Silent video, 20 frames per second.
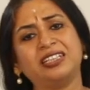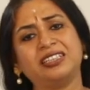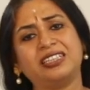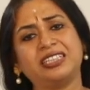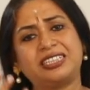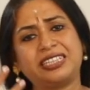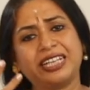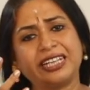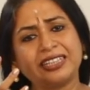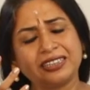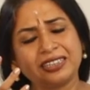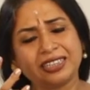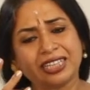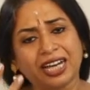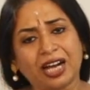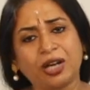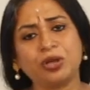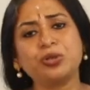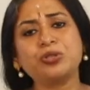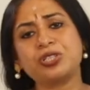the
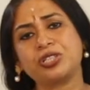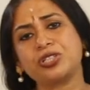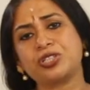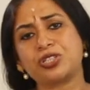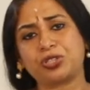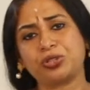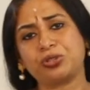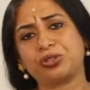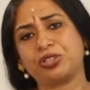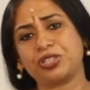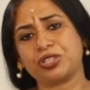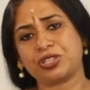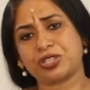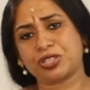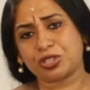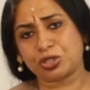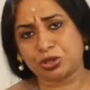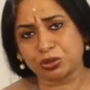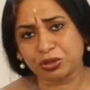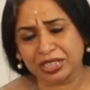10,000
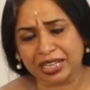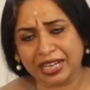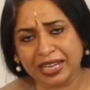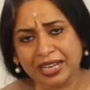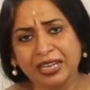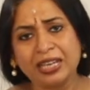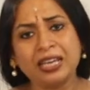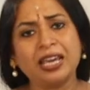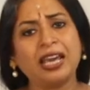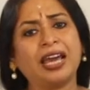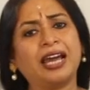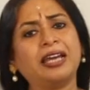students today